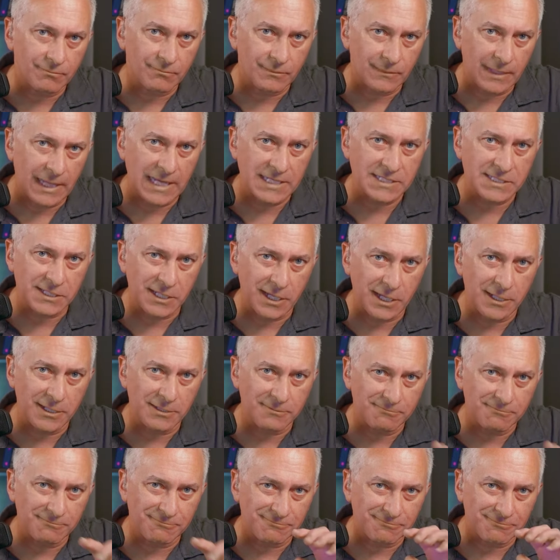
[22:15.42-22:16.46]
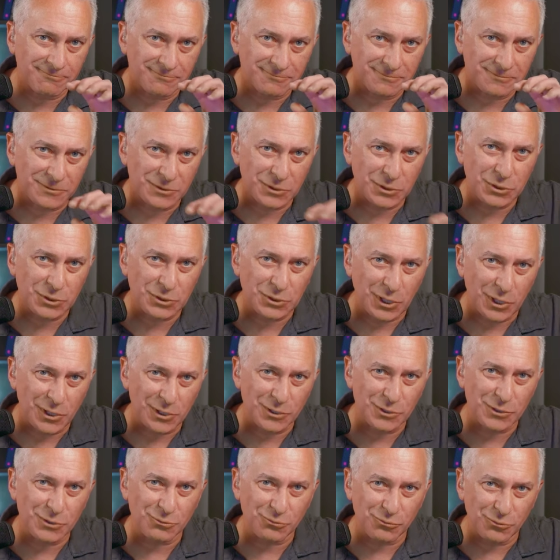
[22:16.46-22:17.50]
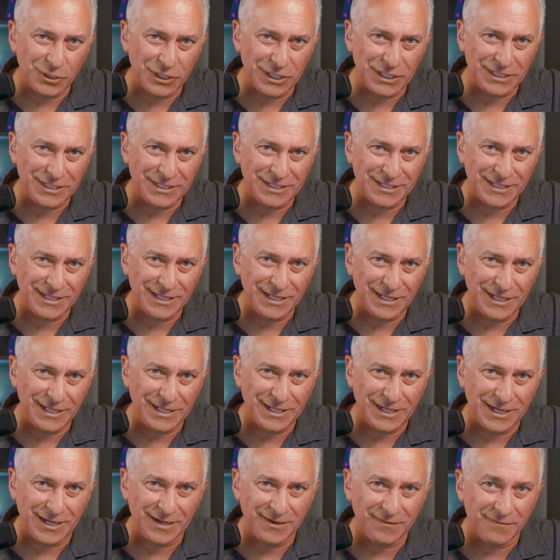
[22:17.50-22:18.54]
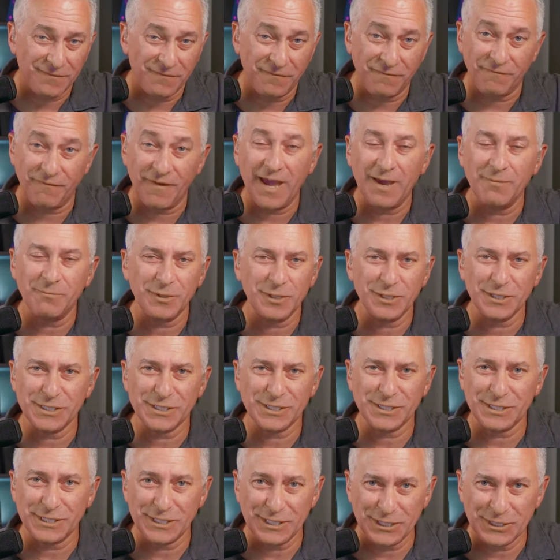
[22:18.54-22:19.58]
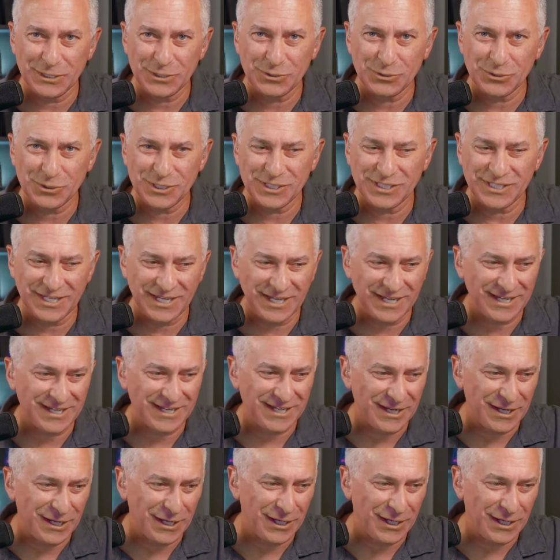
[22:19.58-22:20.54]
last night, just started to read the fabulously interesting